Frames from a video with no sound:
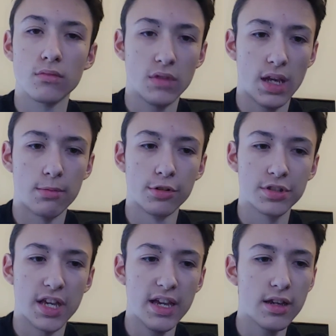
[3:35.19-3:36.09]
Gabriel's
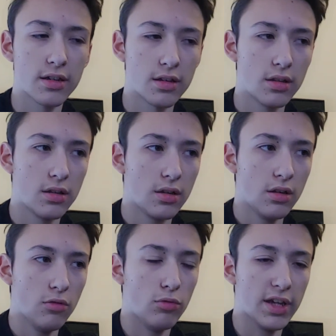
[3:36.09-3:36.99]
cake,
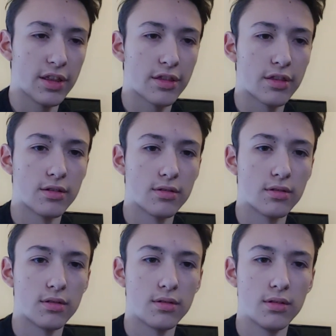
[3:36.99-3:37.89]
with
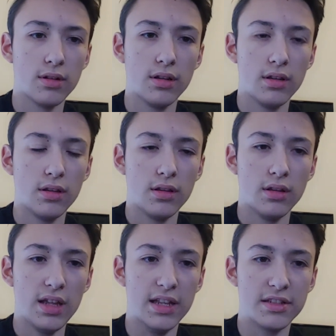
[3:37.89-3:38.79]

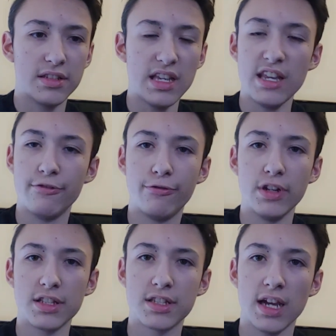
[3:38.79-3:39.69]
its
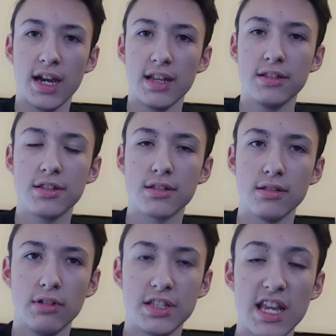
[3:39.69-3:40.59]
infinite sides,
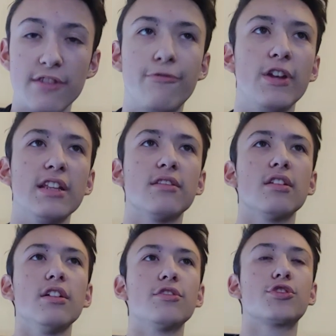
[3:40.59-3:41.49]
its infinite
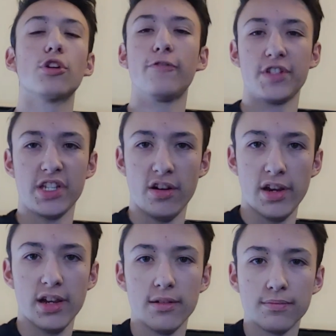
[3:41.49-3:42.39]
surface area,